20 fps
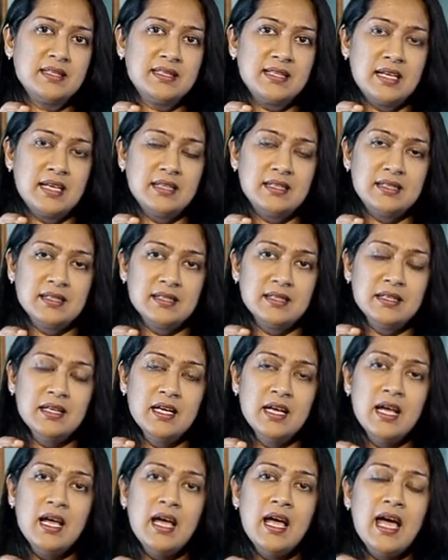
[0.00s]
in the center.
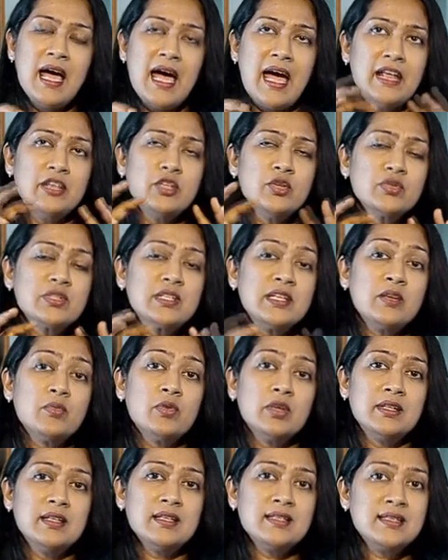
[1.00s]
And
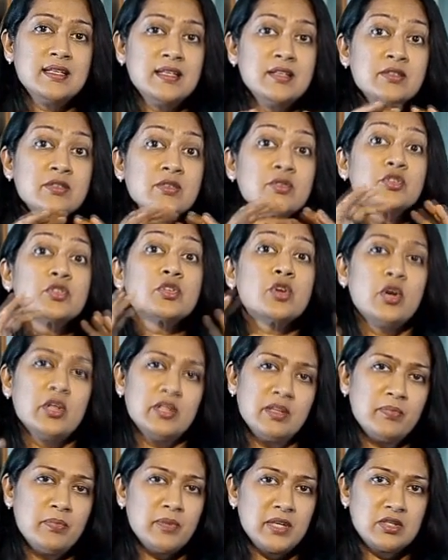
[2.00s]
usually what they say is you
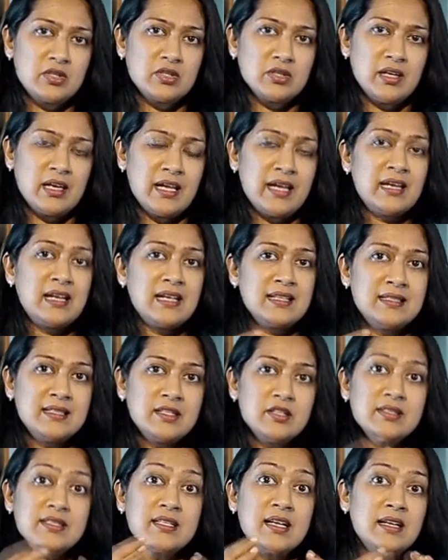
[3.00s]
draw the picture. Like,
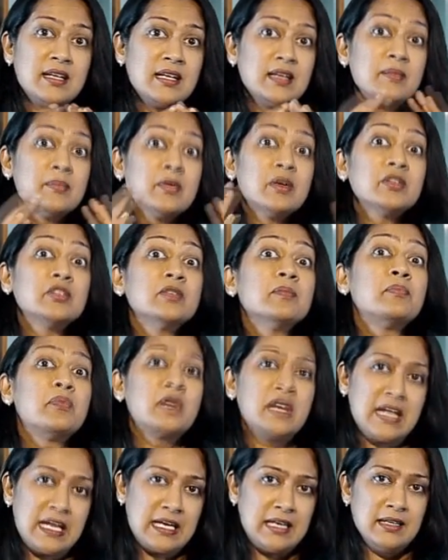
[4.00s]
let's say you're studying about the
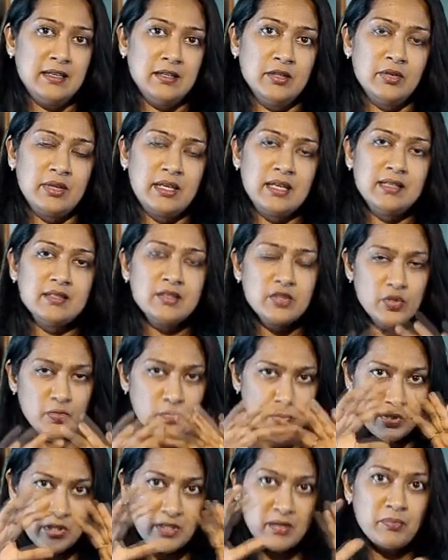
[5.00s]
brain, okay? So
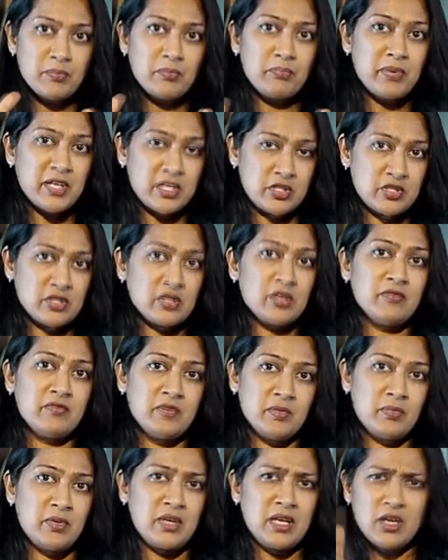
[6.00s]
you put the picture
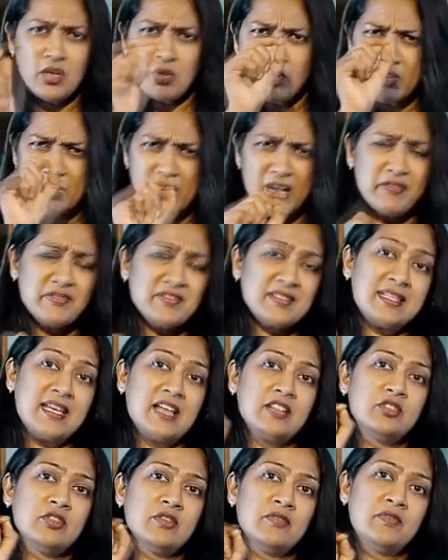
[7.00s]
of the brain or rough
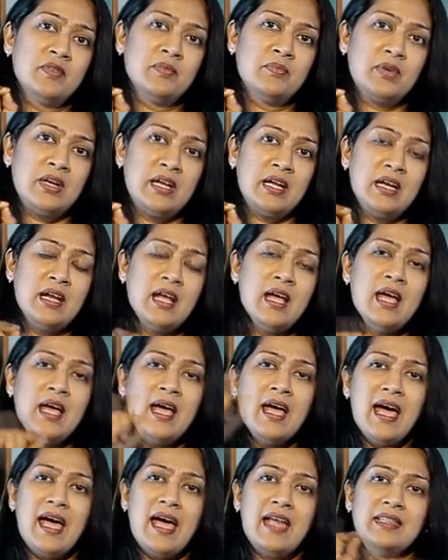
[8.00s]
sketch of the brain,
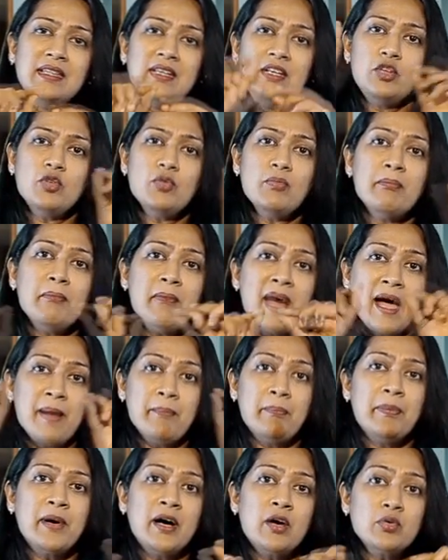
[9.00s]
and then you
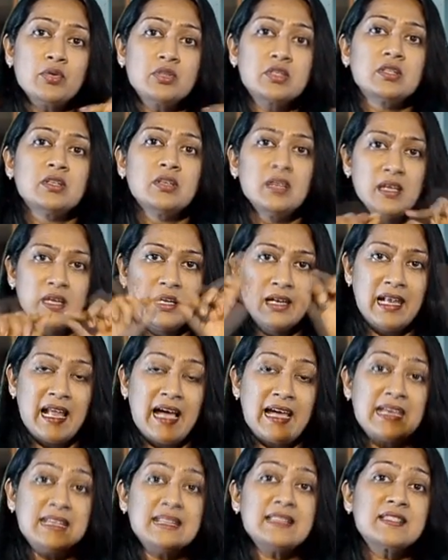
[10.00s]
map out
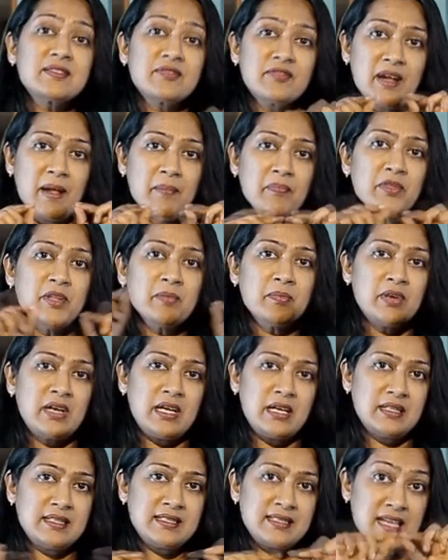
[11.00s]
lines from the
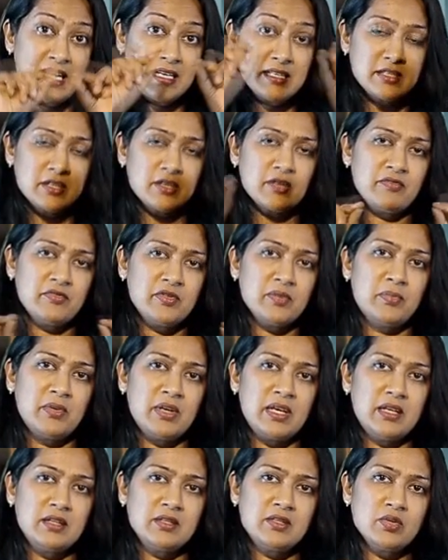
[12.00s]
brain, center of the
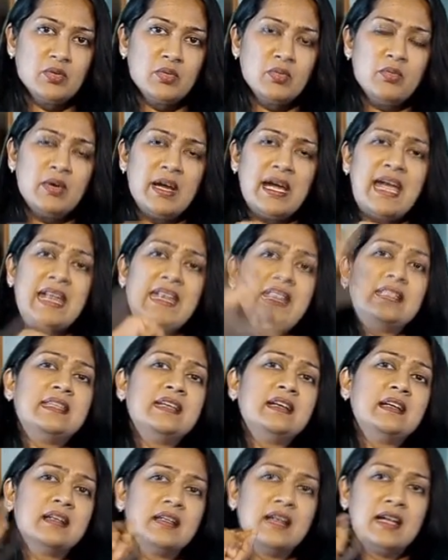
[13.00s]
brain. So
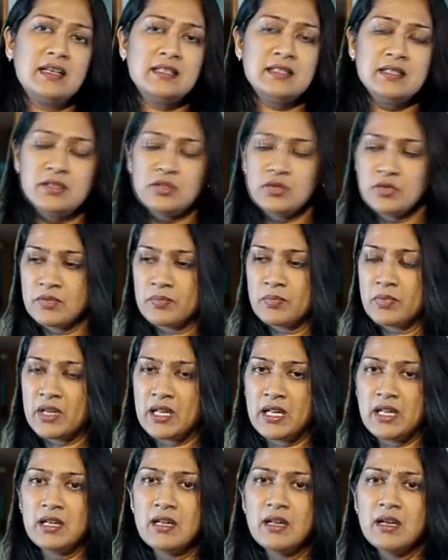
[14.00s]
anything connected to the
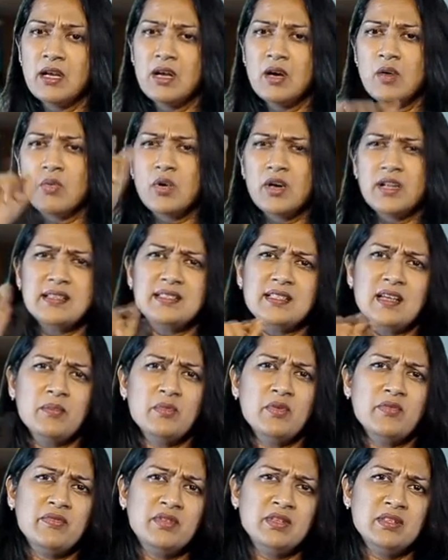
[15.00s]
brain, what are
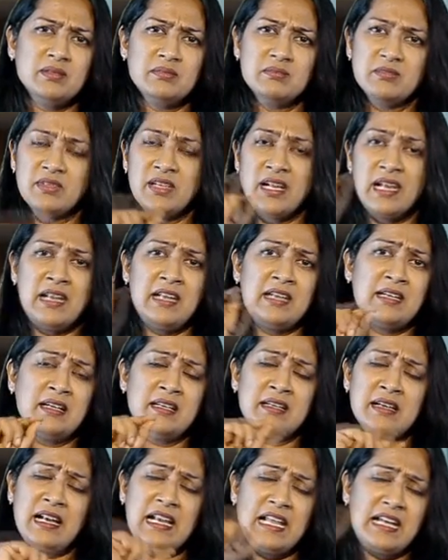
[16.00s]
some of the
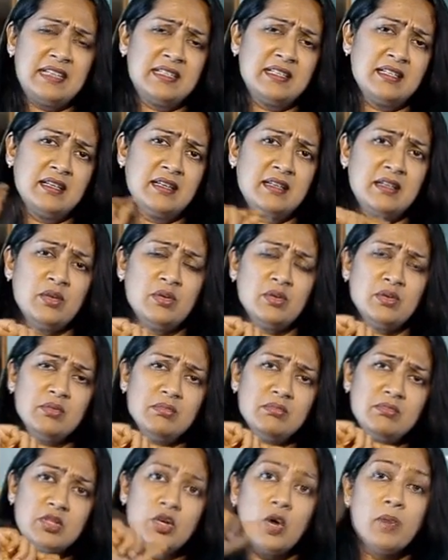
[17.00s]
related,
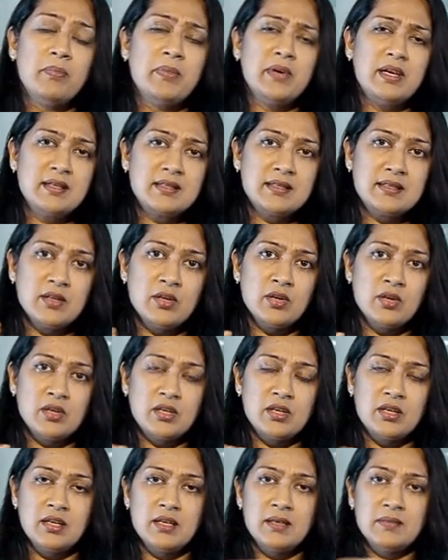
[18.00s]
topics
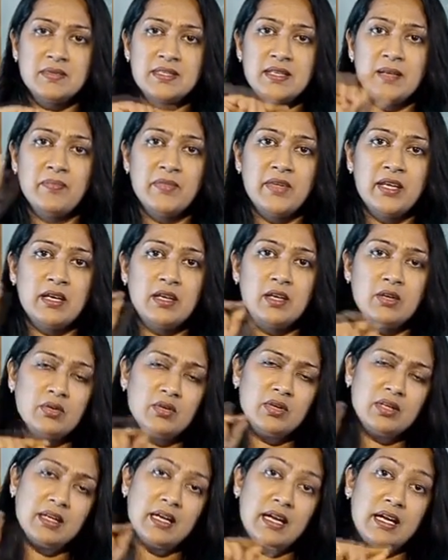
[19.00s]
or
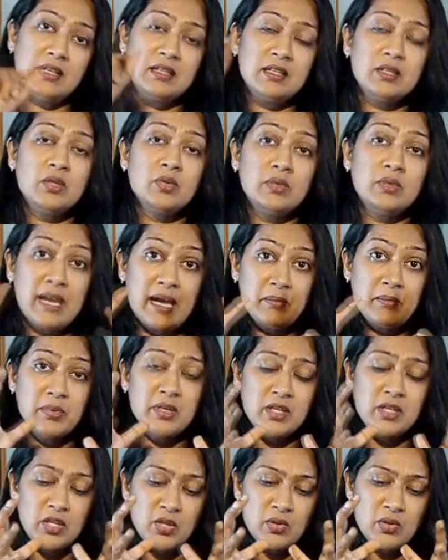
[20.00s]
something, connected to
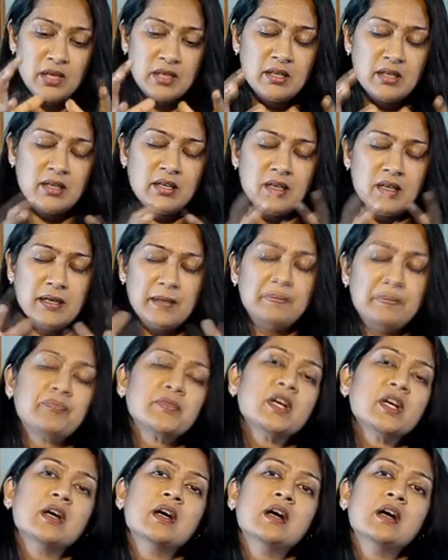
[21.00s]
that particular